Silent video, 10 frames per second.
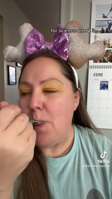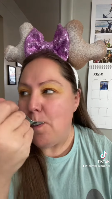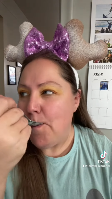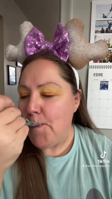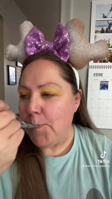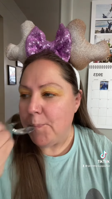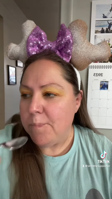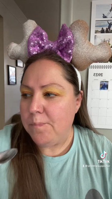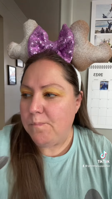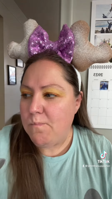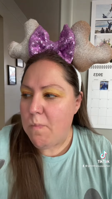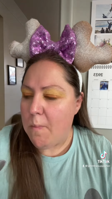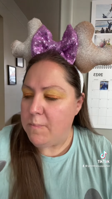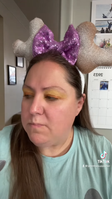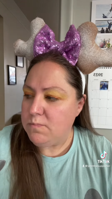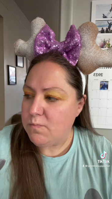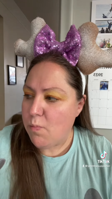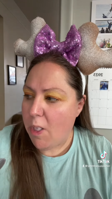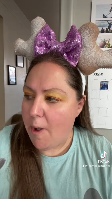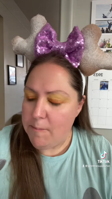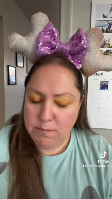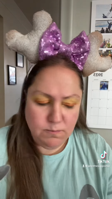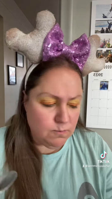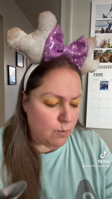(silence)